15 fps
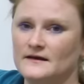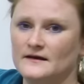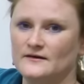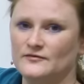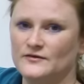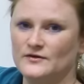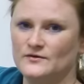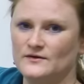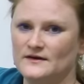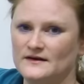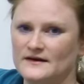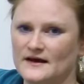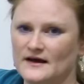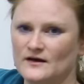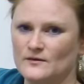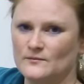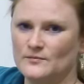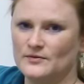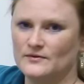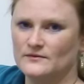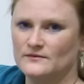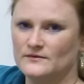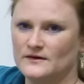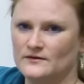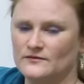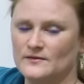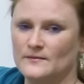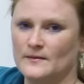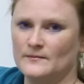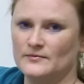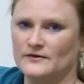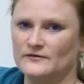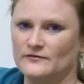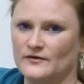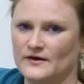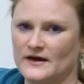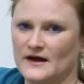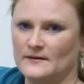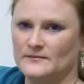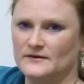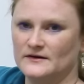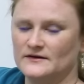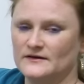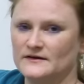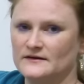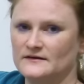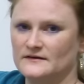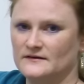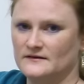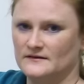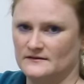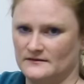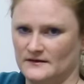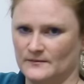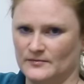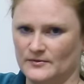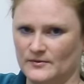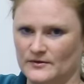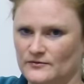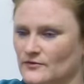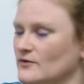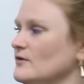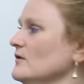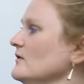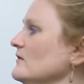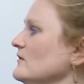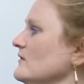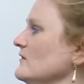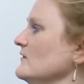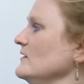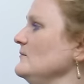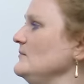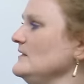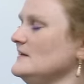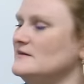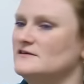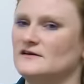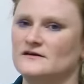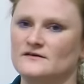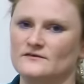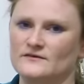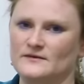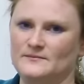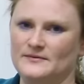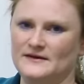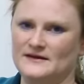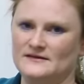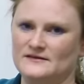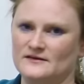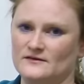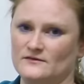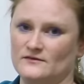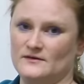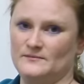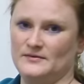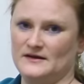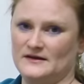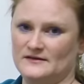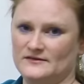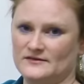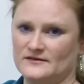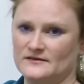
If you need help in remembering vocabulary, number one rule, repeat, repeat, repeat.